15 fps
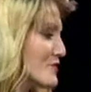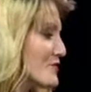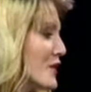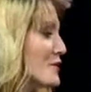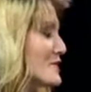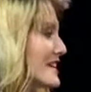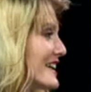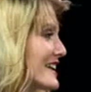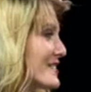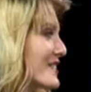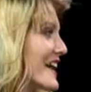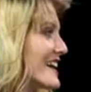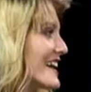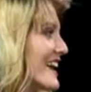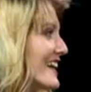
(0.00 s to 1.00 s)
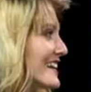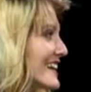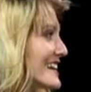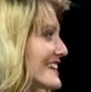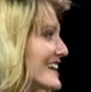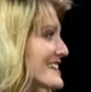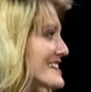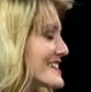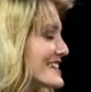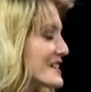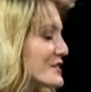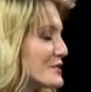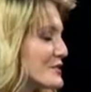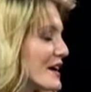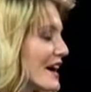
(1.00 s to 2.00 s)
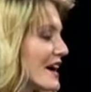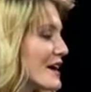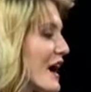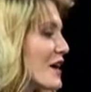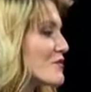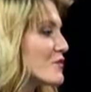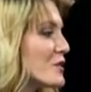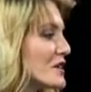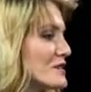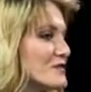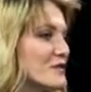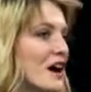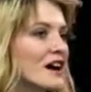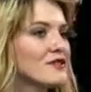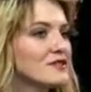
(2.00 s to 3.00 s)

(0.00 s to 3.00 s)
phoning it right now. Like, that's incredible. I have one. I